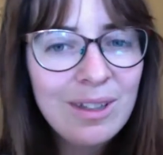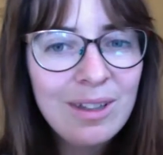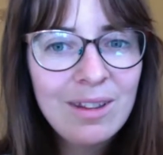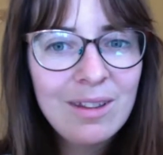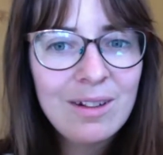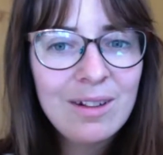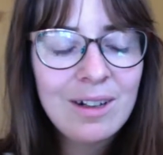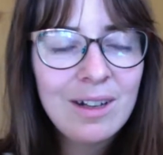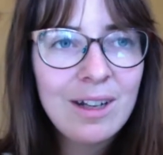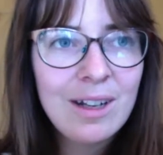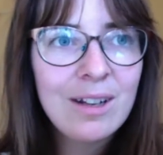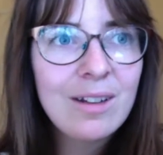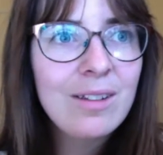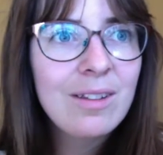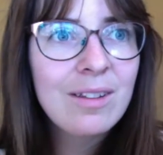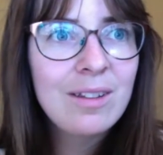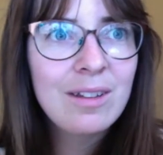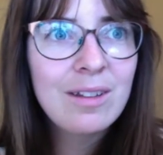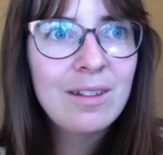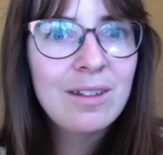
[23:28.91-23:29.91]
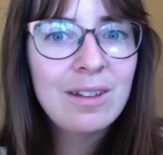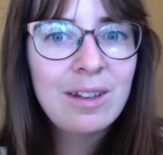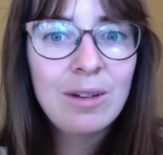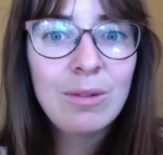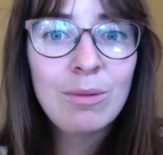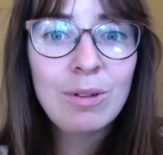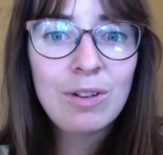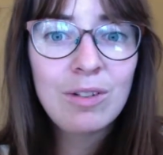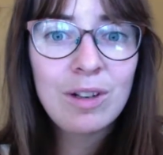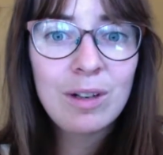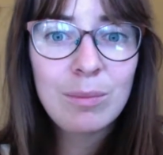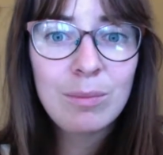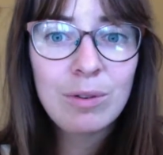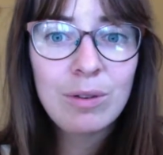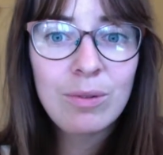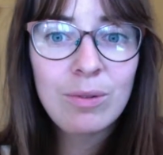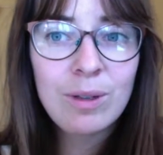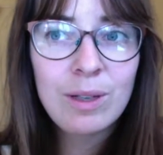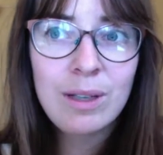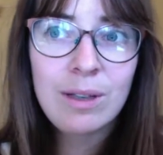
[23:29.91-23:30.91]
either at distinguishing
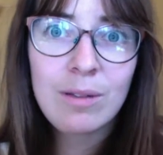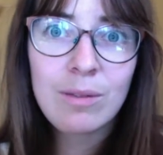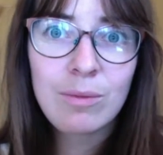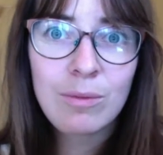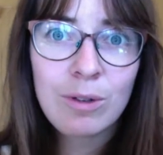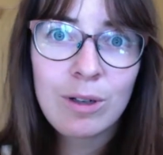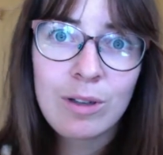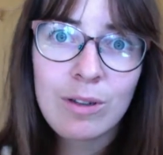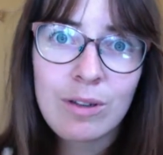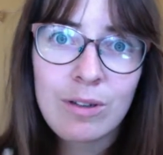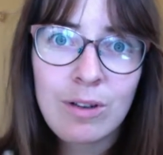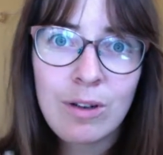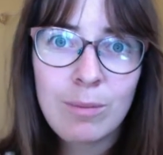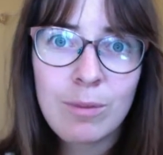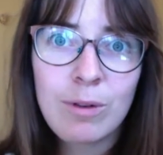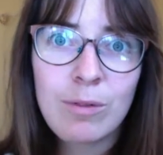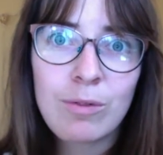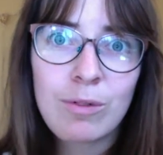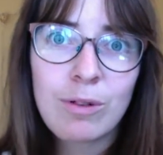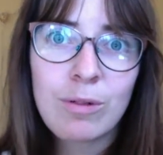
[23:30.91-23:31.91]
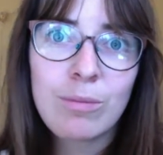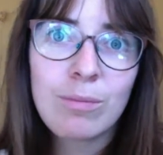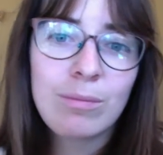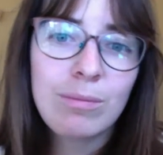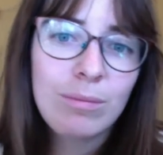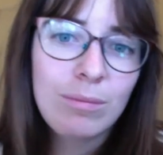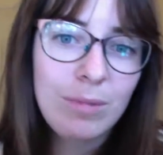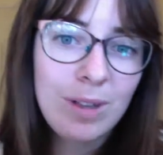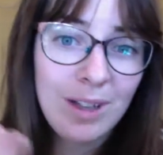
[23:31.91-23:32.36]
between what's coming from